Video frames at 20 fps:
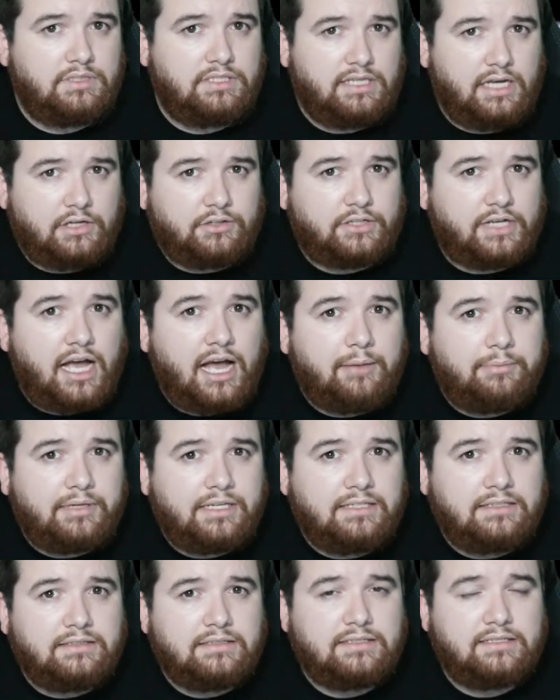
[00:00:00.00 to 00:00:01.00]
DeAndre
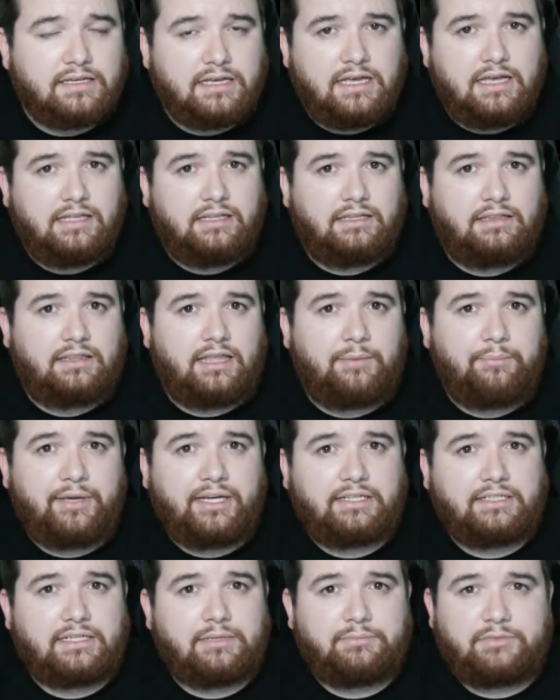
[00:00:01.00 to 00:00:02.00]
Hopkins. They
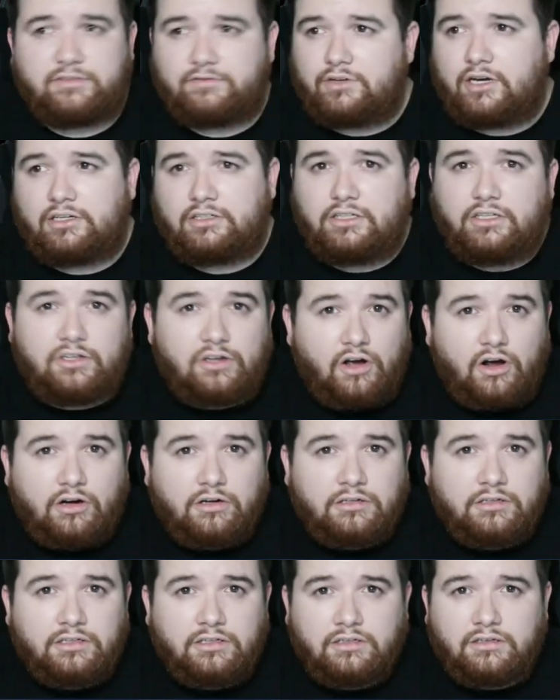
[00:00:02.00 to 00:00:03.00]
picked up Devon
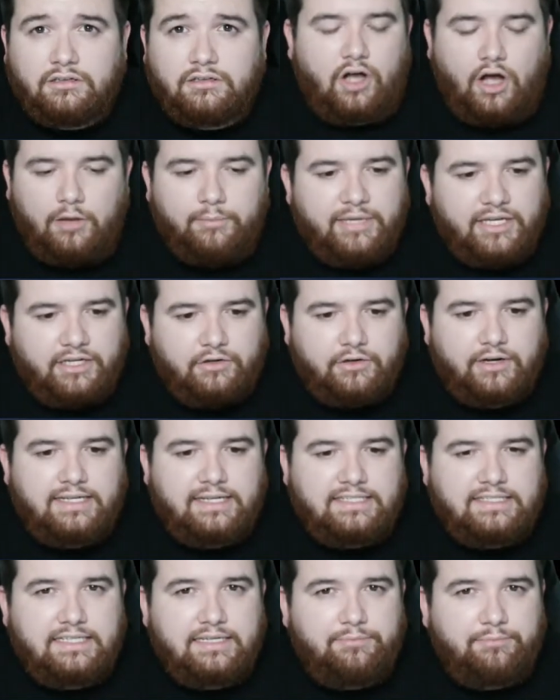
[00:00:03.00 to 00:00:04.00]
Kennard. Call me
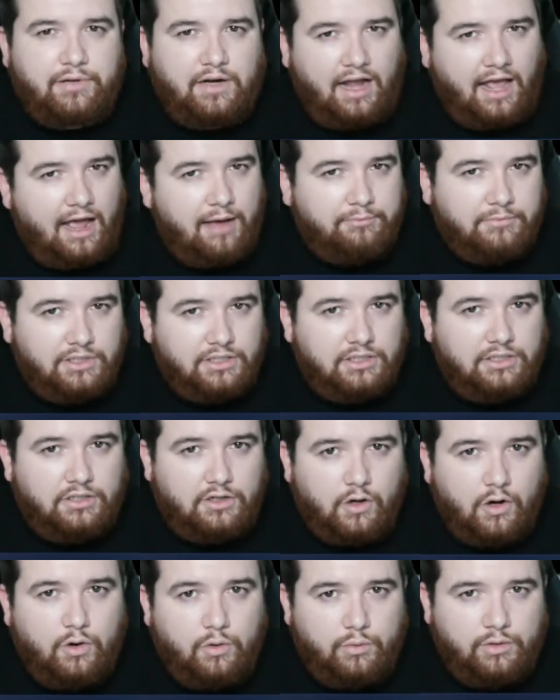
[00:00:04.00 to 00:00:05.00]
crazy, but I'm going to
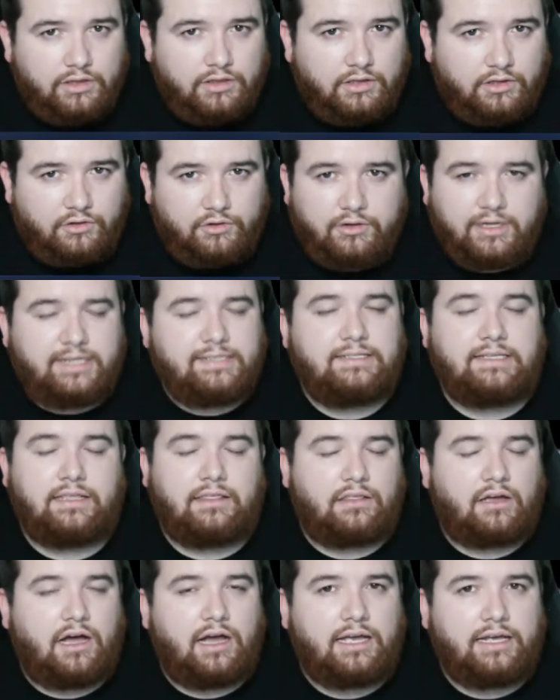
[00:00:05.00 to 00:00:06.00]
go with a crazy
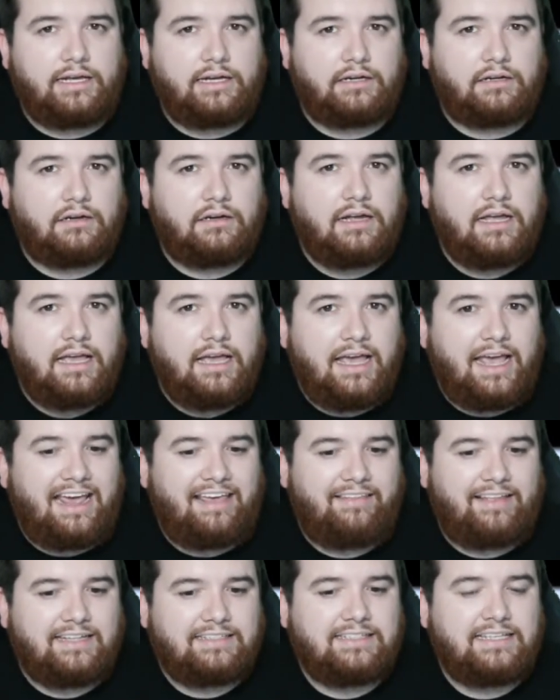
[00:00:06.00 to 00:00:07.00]
thought here.
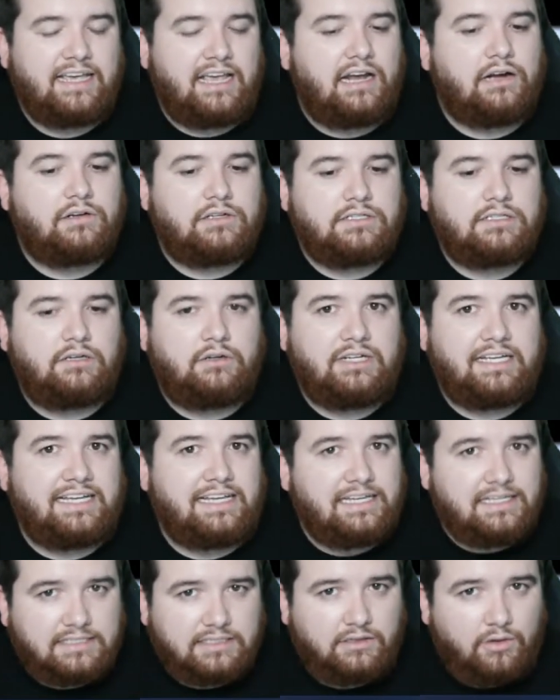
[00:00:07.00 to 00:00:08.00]
And that's that Arizona
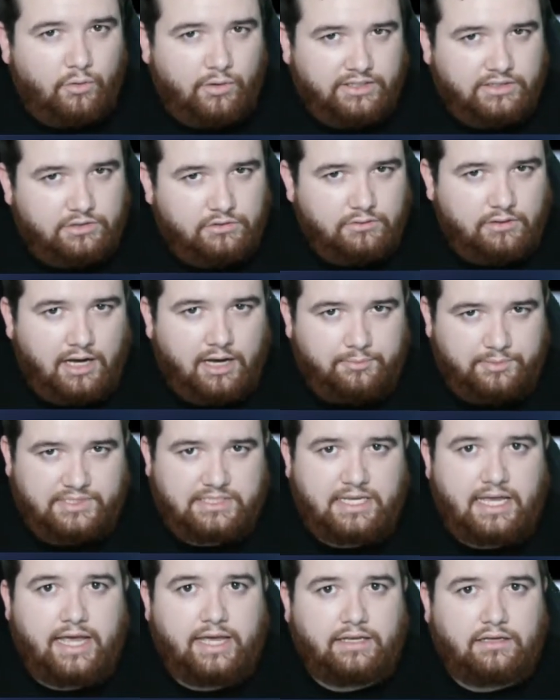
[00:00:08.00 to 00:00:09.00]
is going to
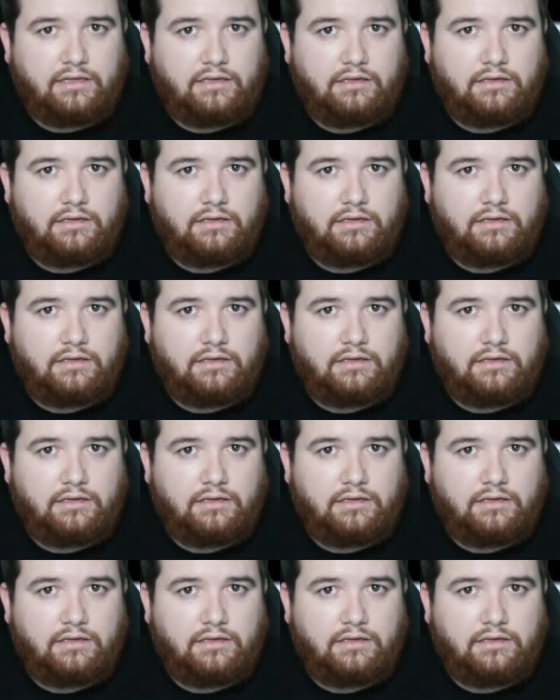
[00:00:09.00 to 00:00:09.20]
upset